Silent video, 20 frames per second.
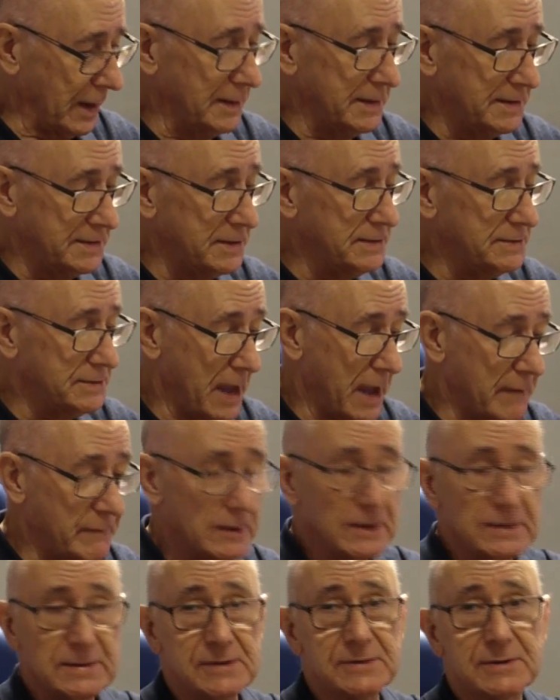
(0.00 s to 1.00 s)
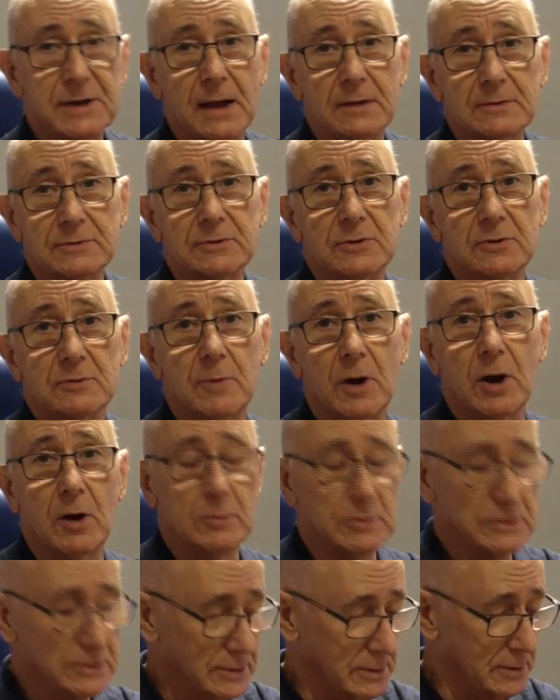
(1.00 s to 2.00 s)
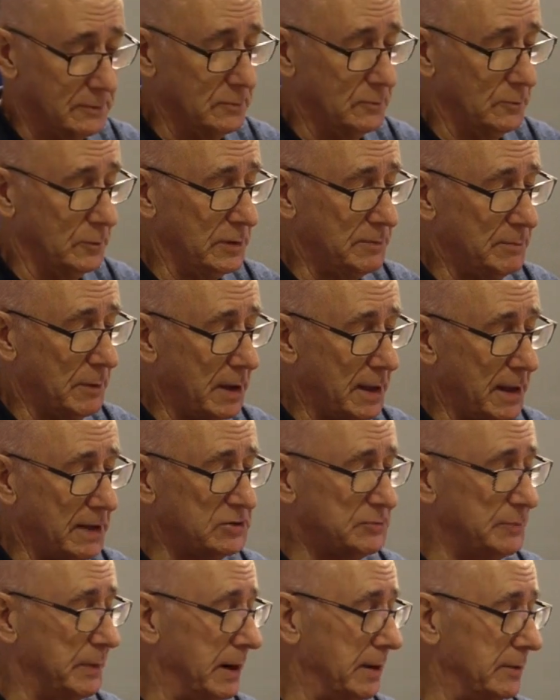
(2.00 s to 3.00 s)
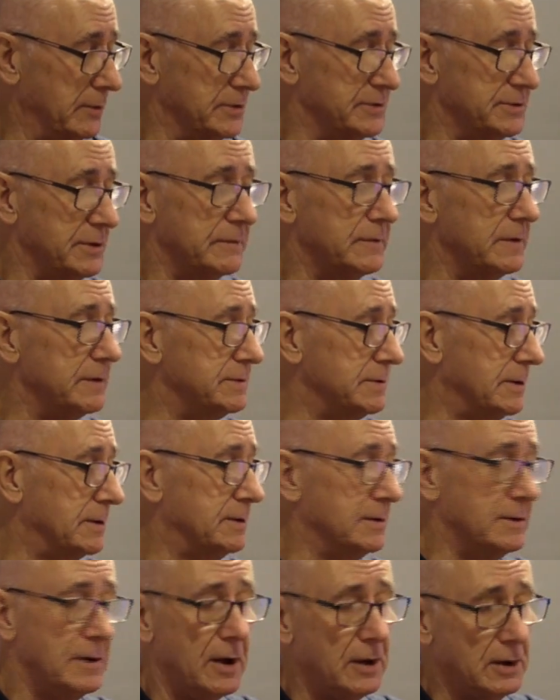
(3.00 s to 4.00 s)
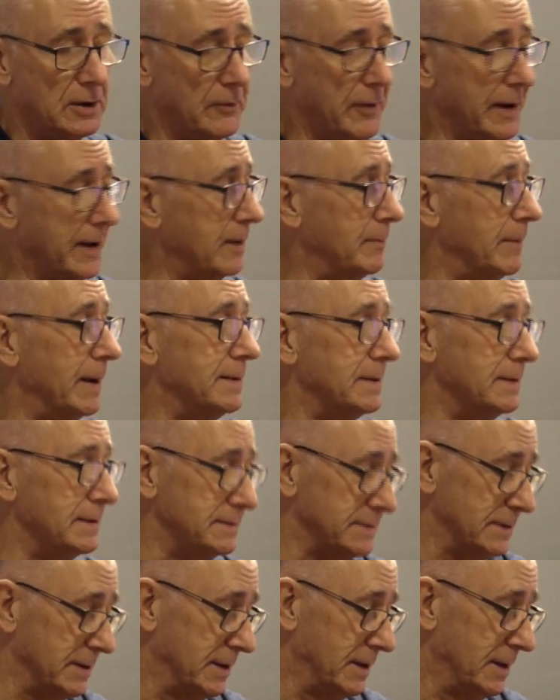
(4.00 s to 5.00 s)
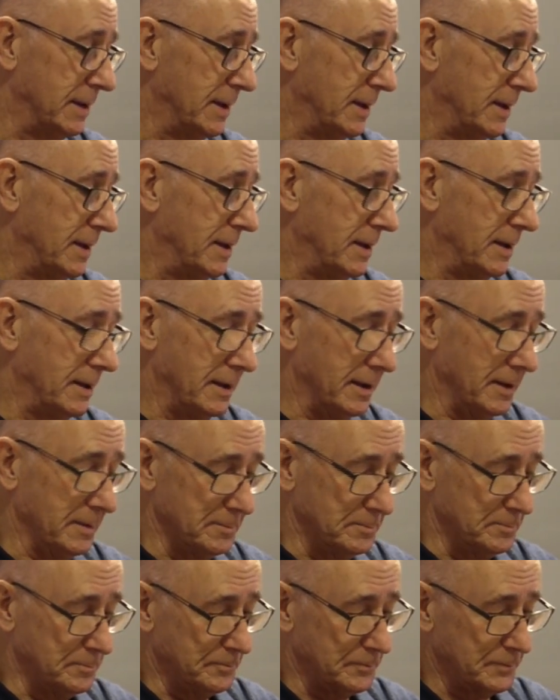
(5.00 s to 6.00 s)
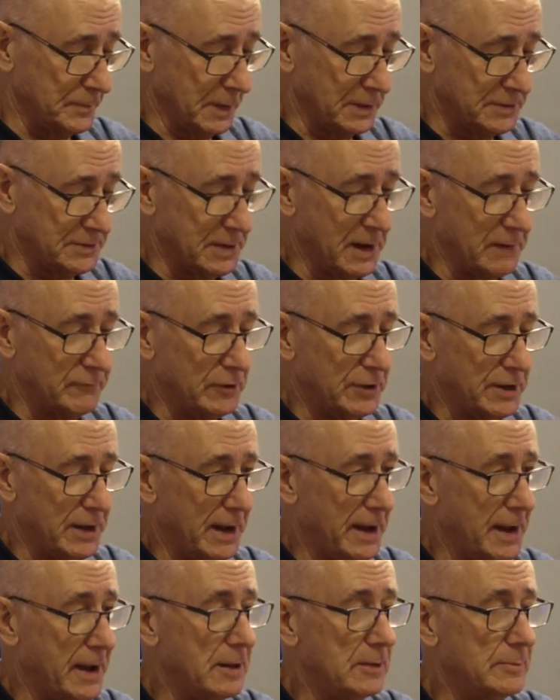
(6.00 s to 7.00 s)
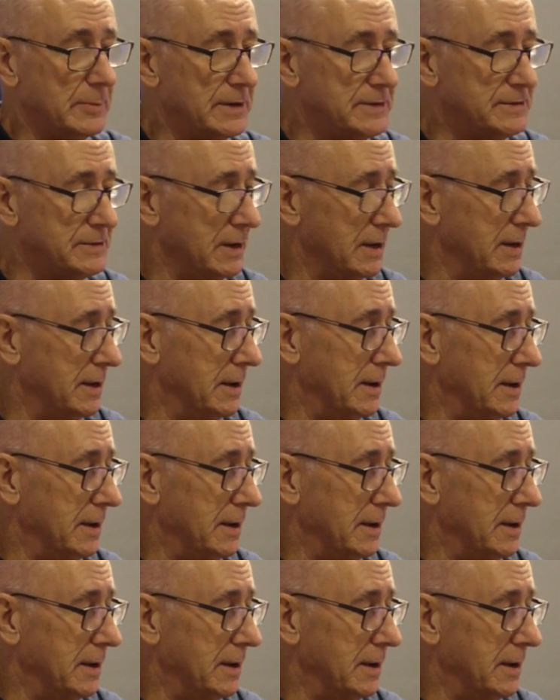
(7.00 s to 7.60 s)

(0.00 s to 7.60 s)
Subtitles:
it is heavily discounted at the moment. And with my experience of it, I can highly recommend it as an everyday helmet.